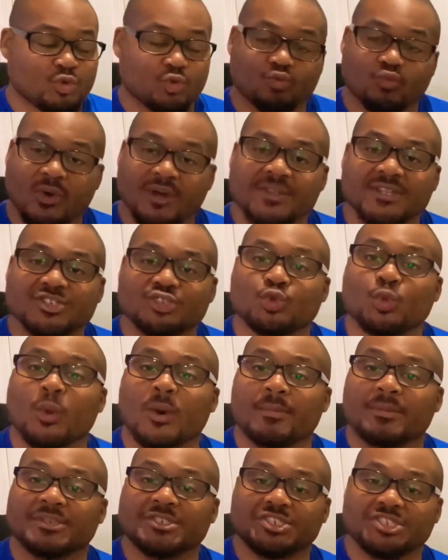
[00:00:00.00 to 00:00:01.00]
run this through
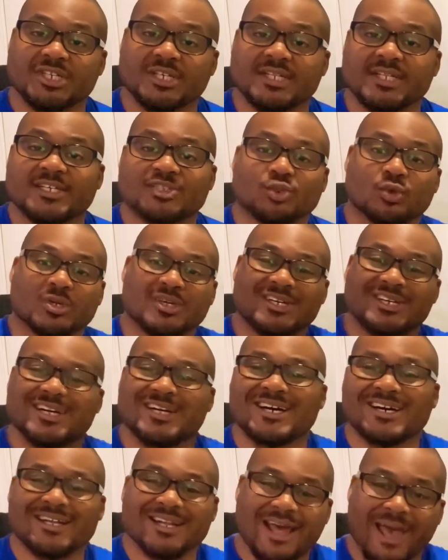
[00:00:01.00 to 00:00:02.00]
a machine that's going to
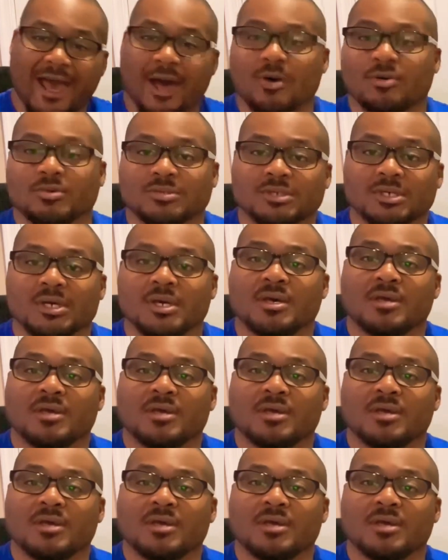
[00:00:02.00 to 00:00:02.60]
cut out